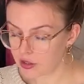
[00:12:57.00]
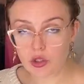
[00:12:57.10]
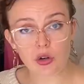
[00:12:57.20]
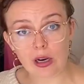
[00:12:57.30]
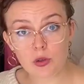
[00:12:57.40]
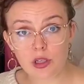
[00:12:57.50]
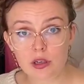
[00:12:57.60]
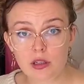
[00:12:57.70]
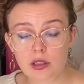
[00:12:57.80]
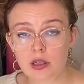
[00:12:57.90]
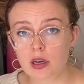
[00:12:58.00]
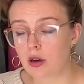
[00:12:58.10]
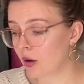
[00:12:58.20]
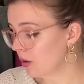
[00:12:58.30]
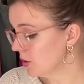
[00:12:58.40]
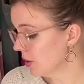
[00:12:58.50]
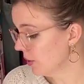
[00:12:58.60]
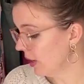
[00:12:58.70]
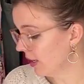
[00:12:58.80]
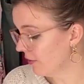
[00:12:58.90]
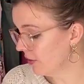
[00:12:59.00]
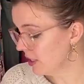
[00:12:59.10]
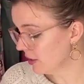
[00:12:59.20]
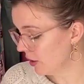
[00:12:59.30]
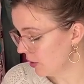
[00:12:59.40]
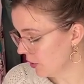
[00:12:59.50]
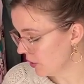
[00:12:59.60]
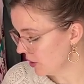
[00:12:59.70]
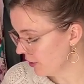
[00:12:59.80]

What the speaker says: trousers, also like a viscose